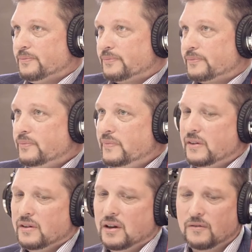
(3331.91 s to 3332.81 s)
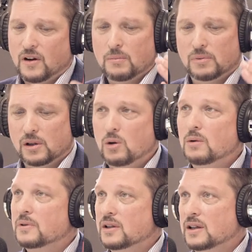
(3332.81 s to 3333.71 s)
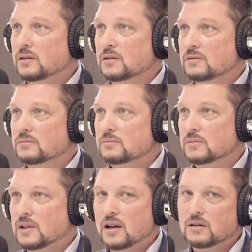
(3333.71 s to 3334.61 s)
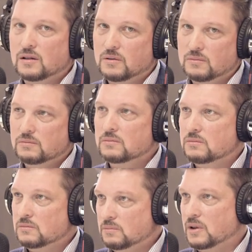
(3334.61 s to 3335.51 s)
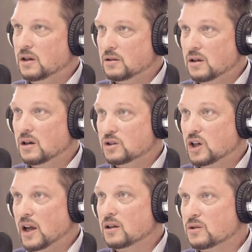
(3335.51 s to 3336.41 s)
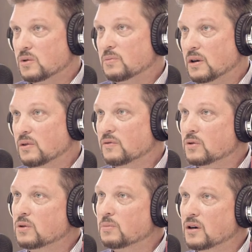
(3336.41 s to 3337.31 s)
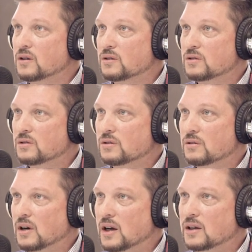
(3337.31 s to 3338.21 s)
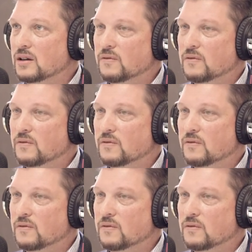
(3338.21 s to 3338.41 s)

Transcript: Yeah and if I blow up a deal, that could be a, a challenge with my referral partners. Right. right?